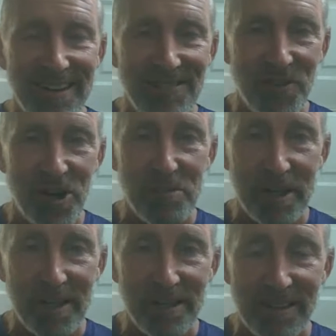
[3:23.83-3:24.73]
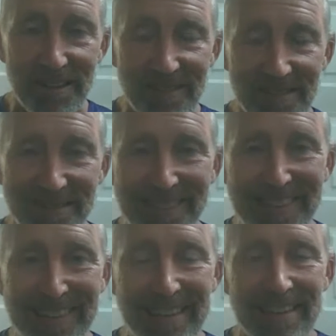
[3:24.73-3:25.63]
very many at all.
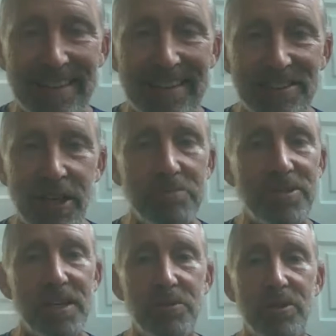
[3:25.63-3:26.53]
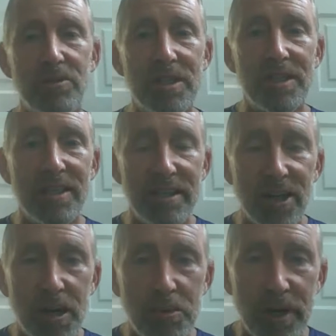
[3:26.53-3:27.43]
Some say we don't need any
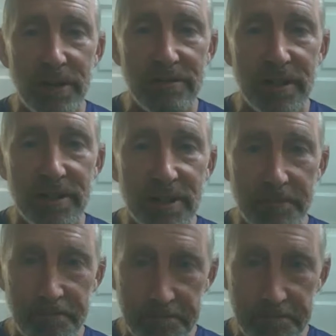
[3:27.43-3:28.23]
carbohydrates,